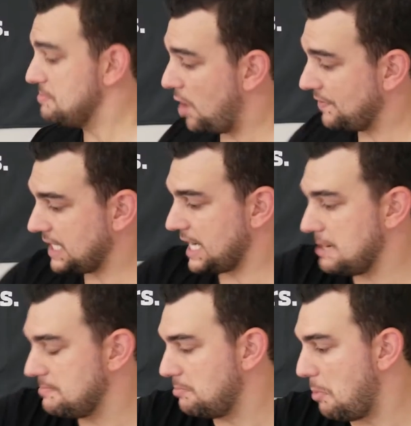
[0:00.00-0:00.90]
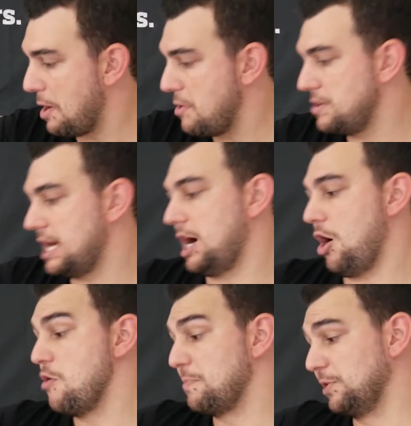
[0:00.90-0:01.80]
I've done my own
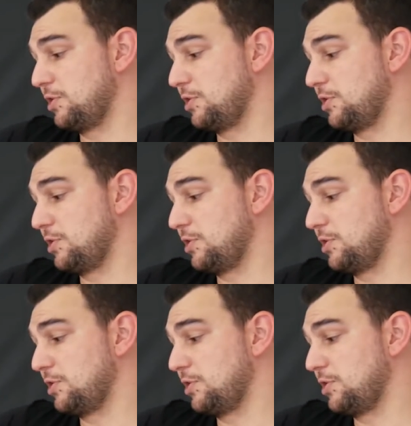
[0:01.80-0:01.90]
opal